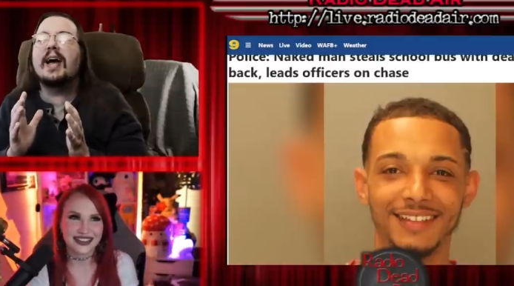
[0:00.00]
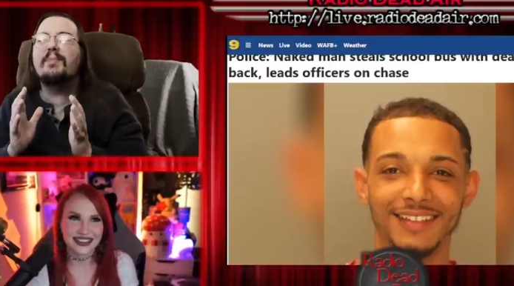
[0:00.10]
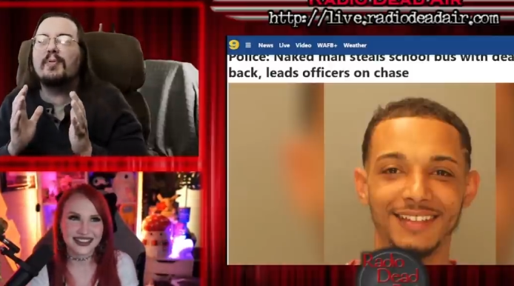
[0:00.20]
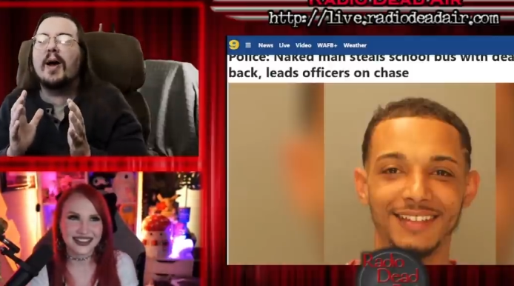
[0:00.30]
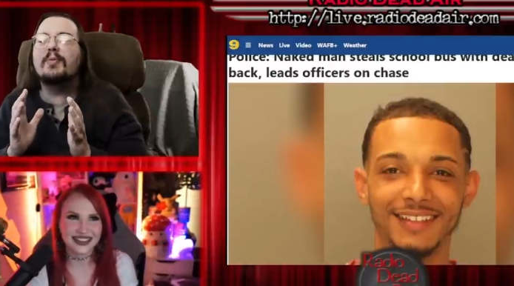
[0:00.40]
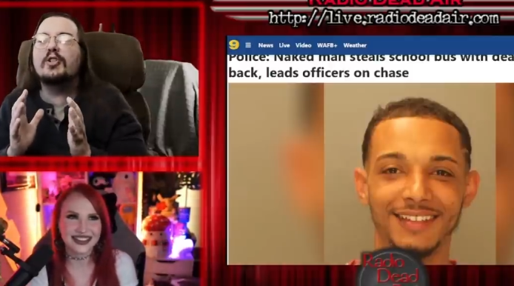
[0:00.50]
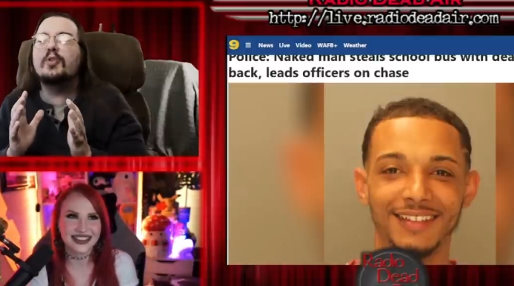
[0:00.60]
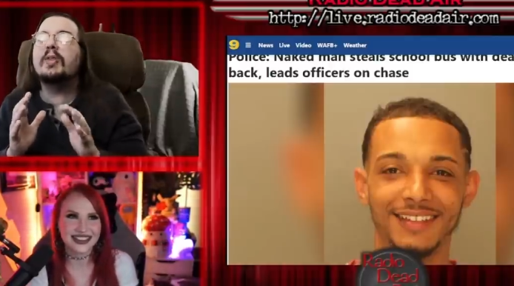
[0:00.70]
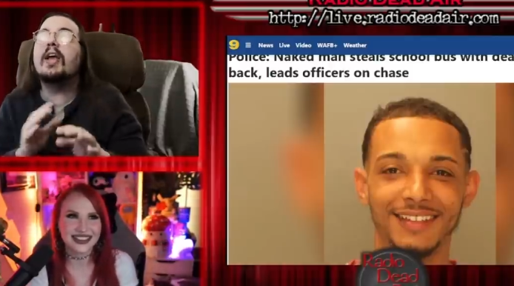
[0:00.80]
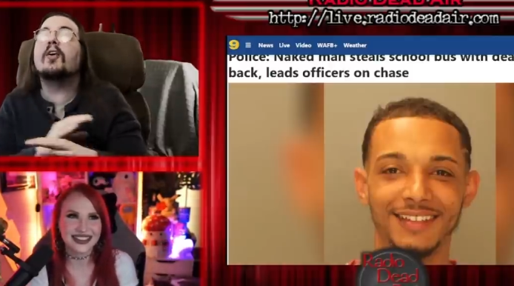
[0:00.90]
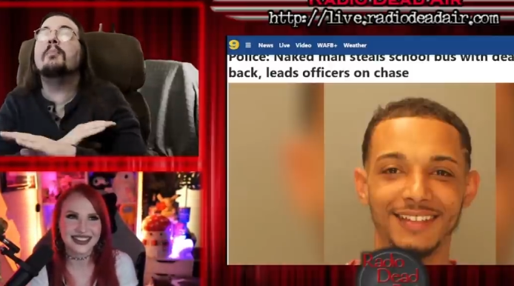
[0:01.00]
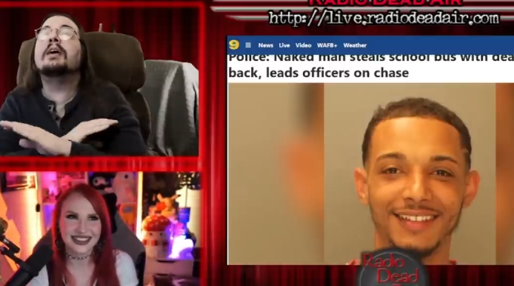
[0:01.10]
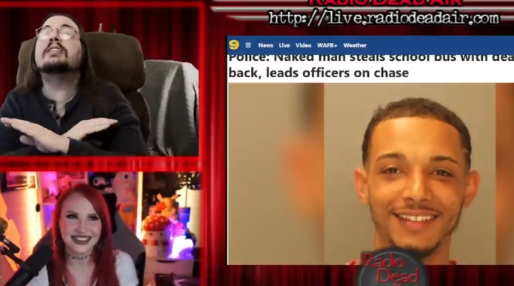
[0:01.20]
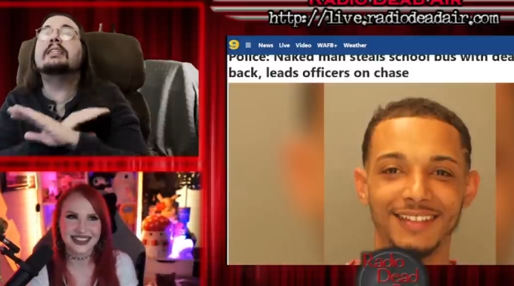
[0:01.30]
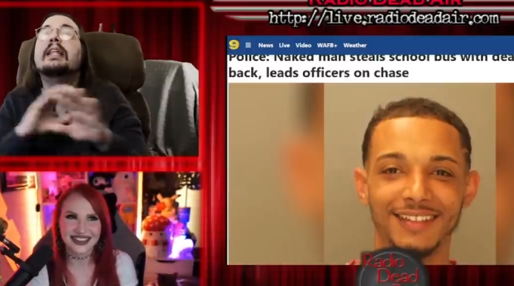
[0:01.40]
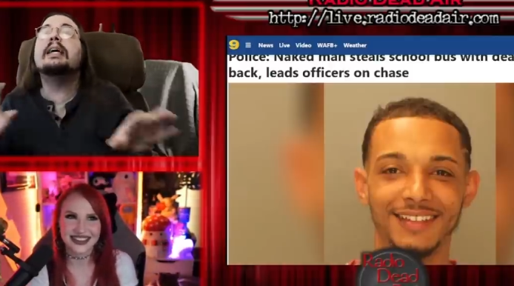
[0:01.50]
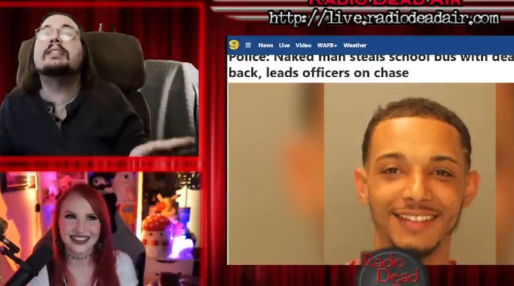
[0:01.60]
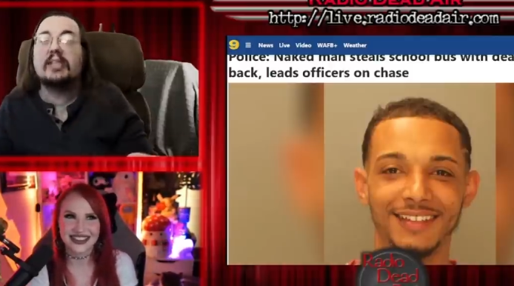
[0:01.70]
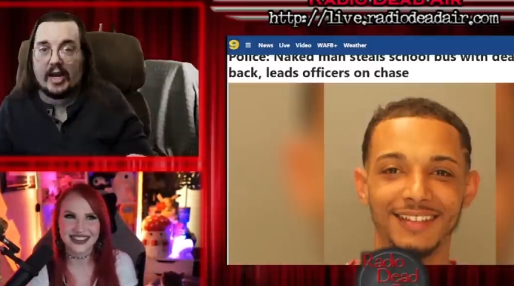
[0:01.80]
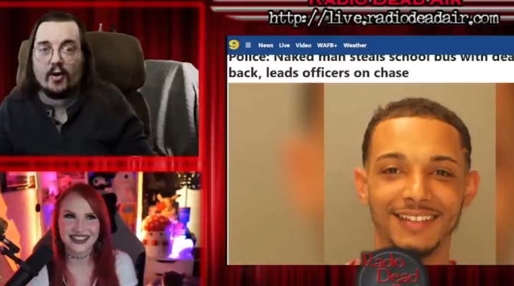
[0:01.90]
Speaker 1: I promise you they are much
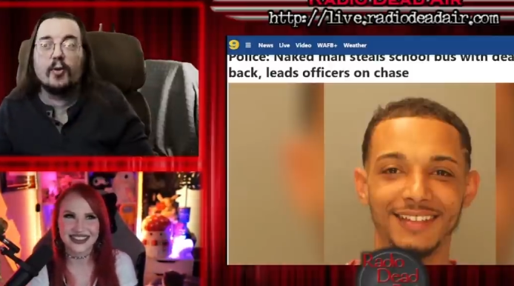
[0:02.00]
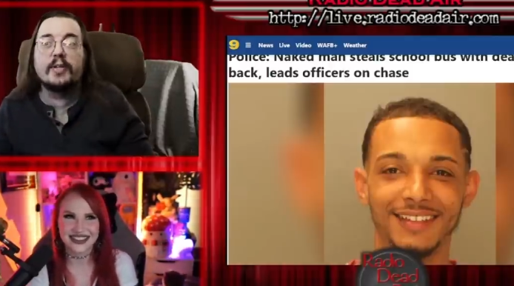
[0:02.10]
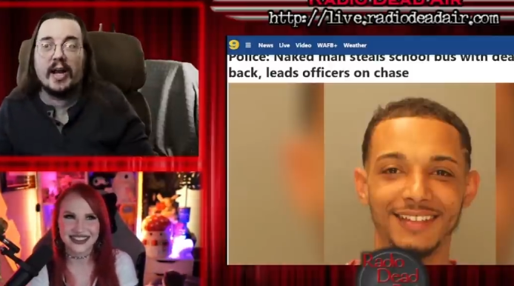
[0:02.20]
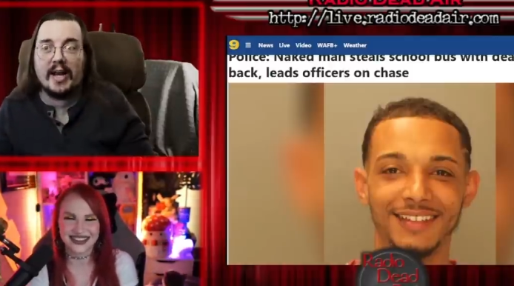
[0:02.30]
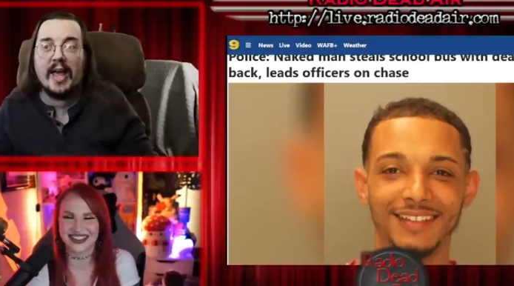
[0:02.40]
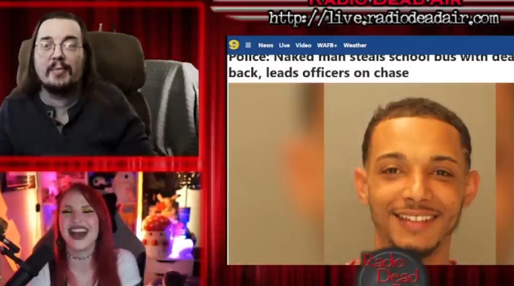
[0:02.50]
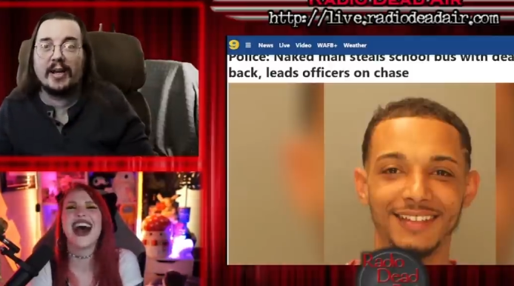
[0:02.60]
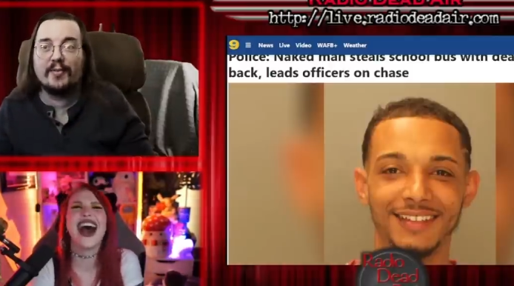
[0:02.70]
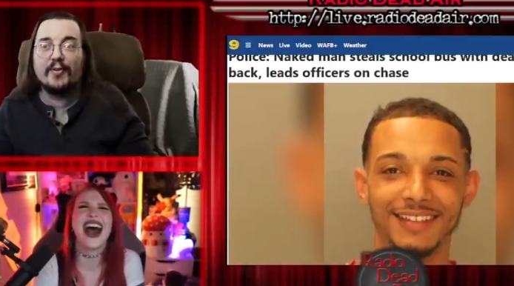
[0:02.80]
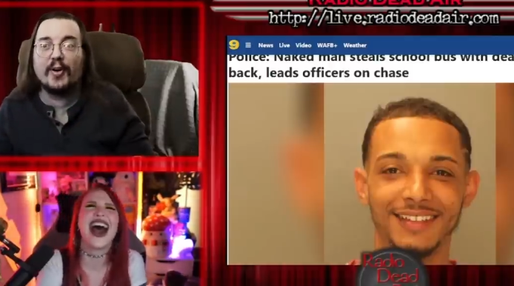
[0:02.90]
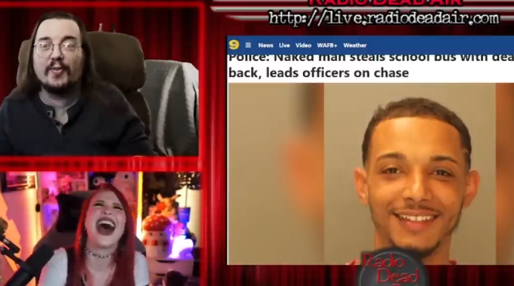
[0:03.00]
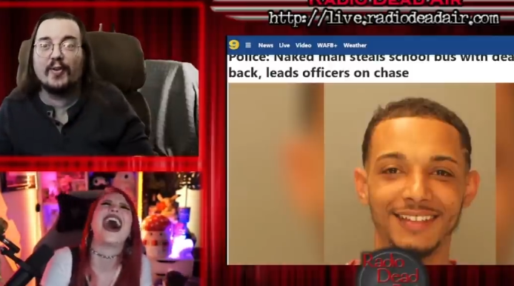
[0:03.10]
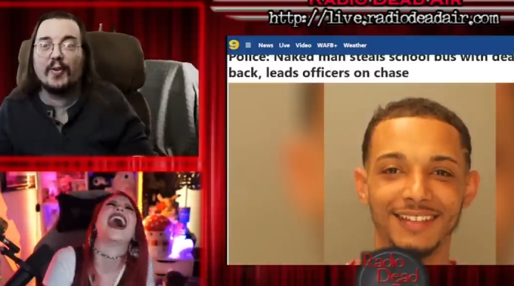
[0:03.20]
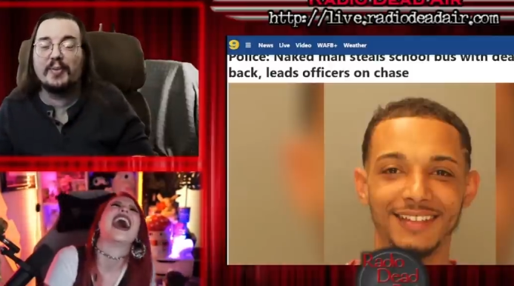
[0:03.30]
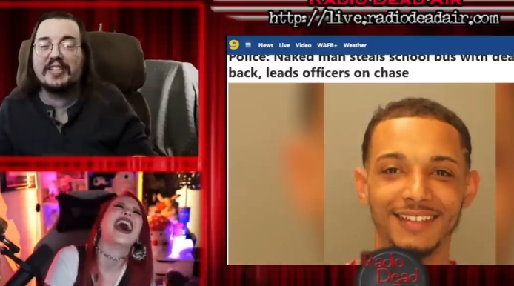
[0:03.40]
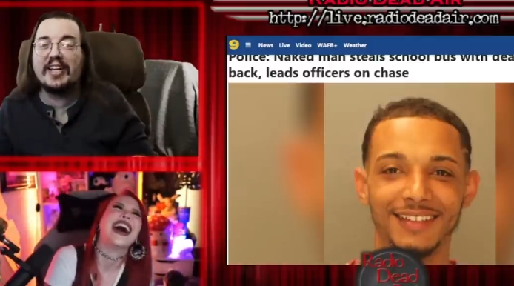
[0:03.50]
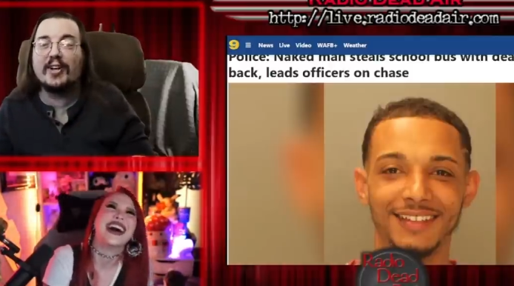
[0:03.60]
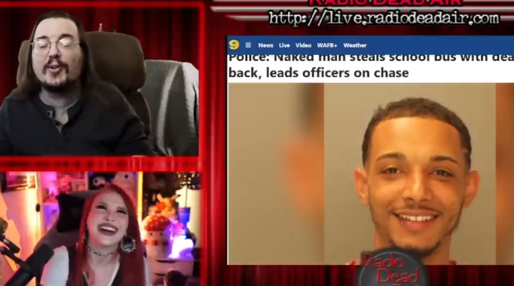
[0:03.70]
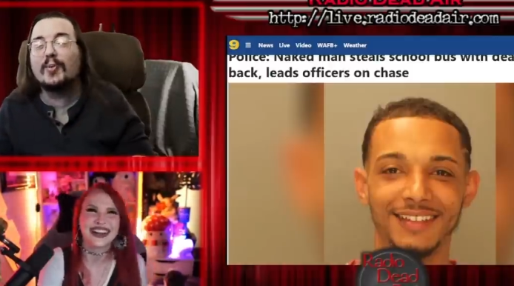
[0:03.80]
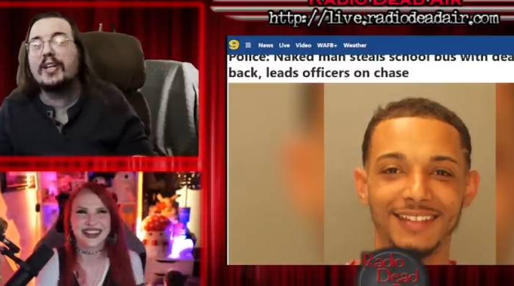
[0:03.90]
less aerodynamic for
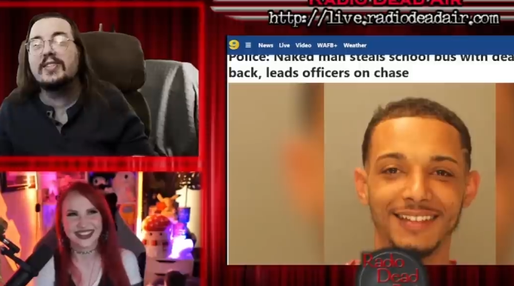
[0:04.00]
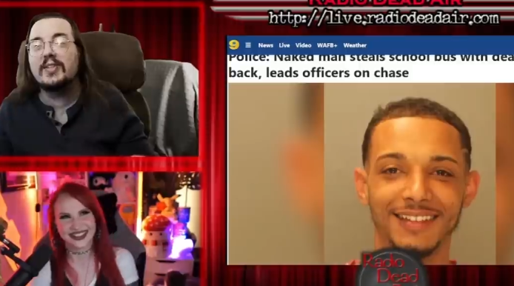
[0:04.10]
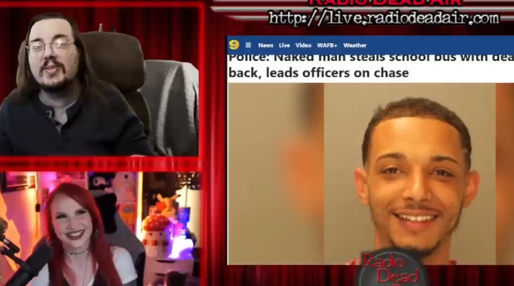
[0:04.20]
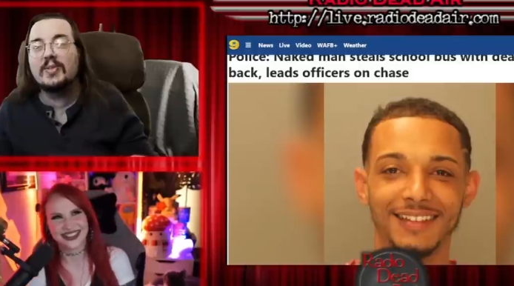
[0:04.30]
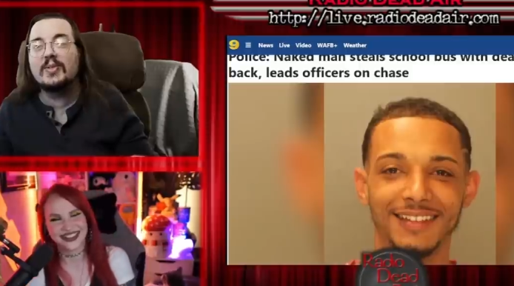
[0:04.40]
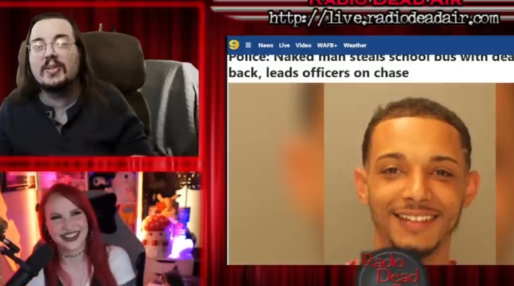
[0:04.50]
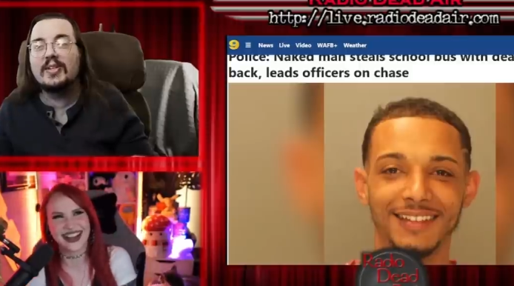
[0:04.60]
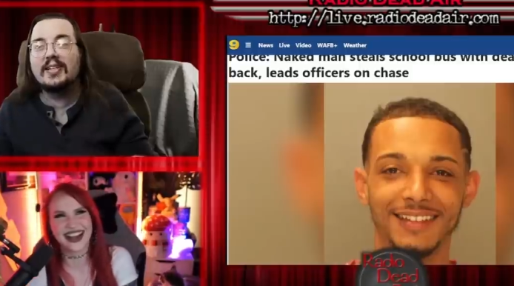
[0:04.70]
particular reasons.